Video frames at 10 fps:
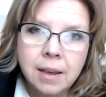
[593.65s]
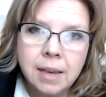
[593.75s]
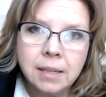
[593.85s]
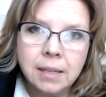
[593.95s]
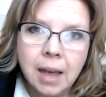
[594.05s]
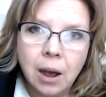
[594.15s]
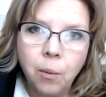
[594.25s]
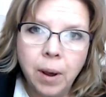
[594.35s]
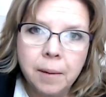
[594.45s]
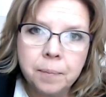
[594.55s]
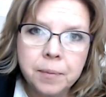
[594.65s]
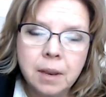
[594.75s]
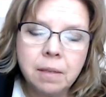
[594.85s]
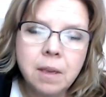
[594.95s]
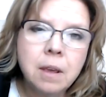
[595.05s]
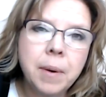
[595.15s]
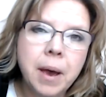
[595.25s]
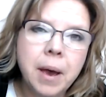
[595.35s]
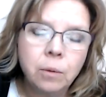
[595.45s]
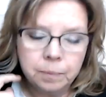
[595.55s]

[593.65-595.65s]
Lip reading: it's that way. Now think about